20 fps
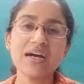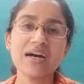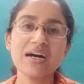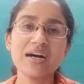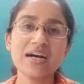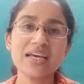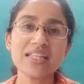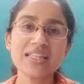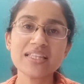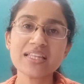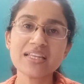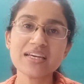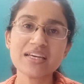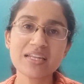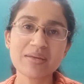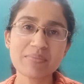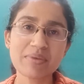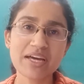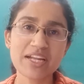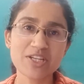in the
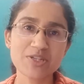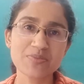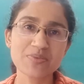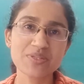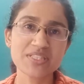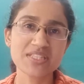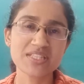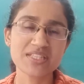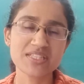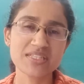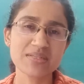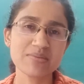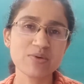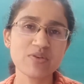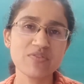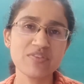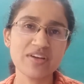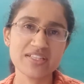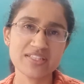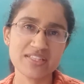learning management system
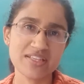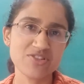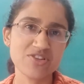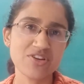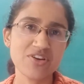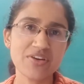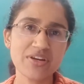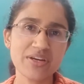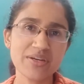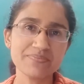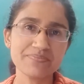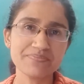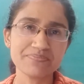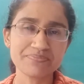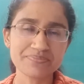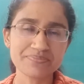of SHRM.